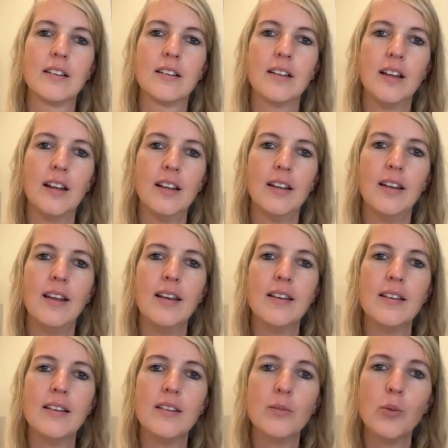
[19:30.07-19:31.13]
And
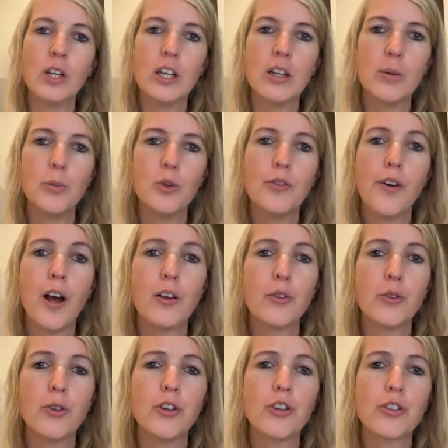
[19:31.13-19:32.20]
then we're going to move on
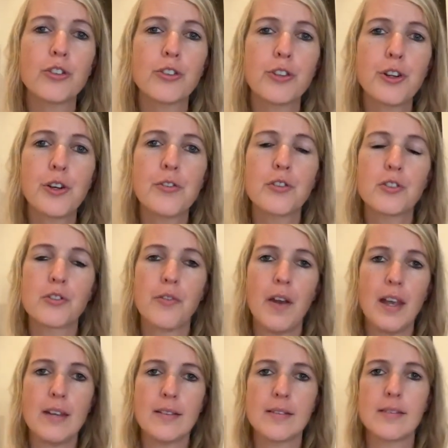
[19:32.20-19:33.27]
to your service
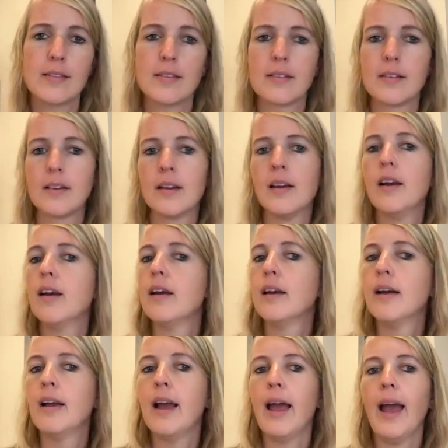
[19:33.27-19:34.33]
phase.
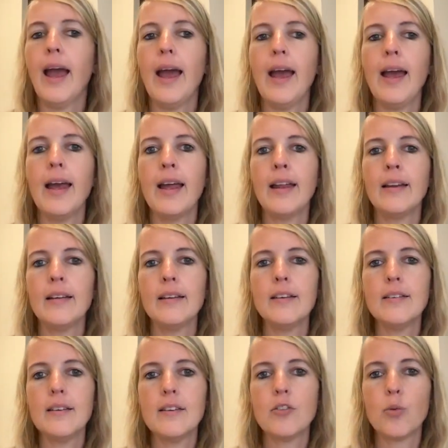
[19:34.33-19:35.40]
And this
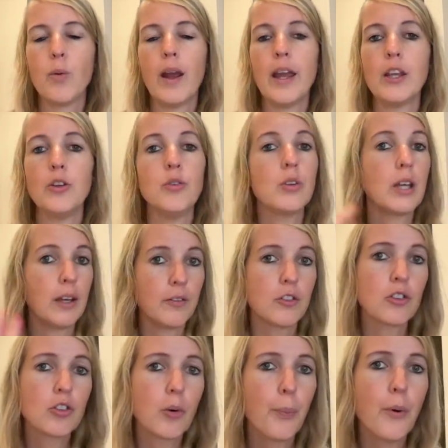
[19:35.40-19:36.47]
is where you give the
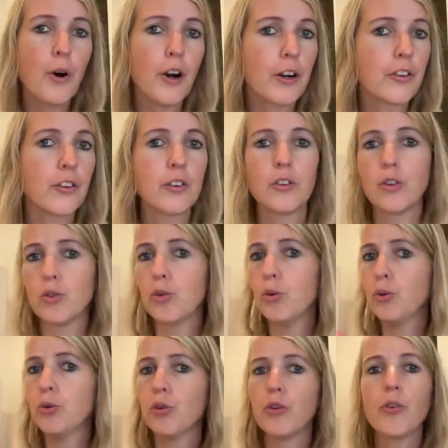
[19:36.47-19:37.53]
support, the 2
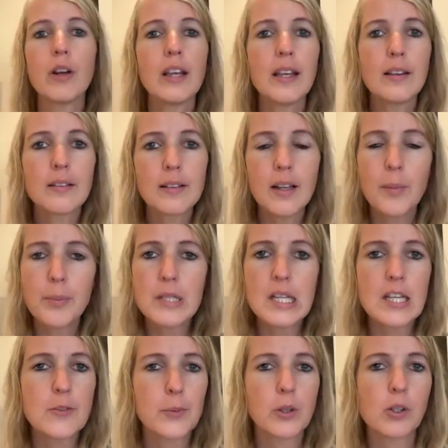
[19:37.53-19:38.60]
to 3 sleep
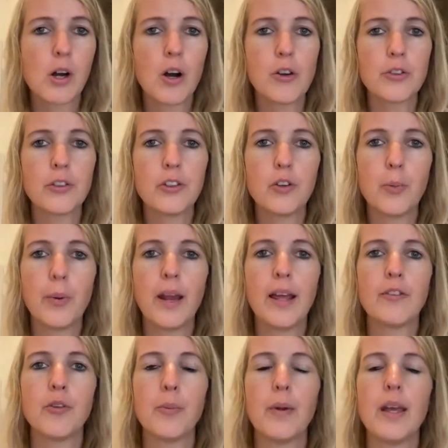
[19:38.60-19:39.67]
assessment calls that you plan
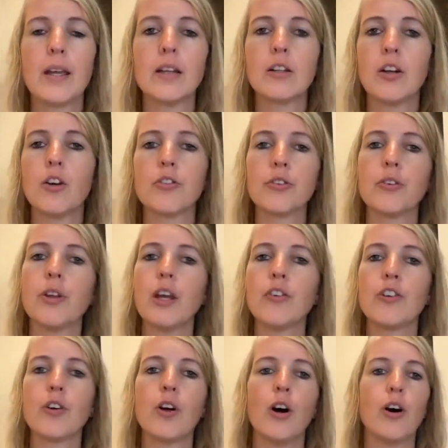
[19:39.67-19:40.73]
to make, the
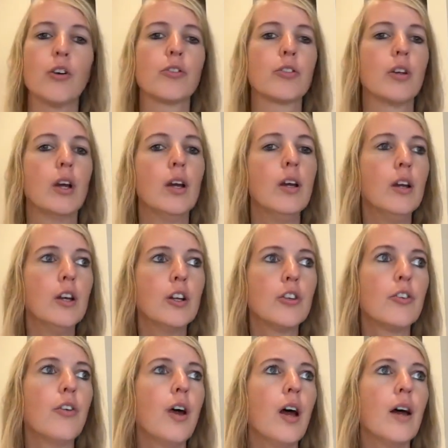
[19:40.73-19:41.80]
consultation calls,
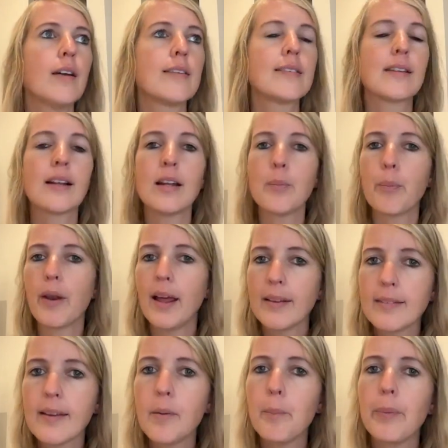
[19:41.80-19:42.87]
the sleep plan
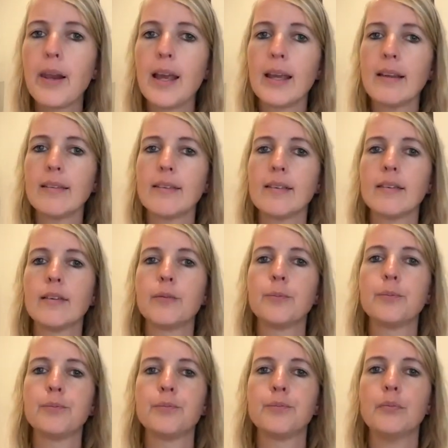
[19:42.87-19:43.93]
template
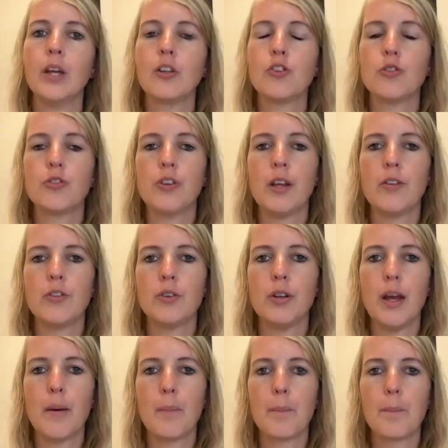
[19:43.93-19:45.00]
that you send to them,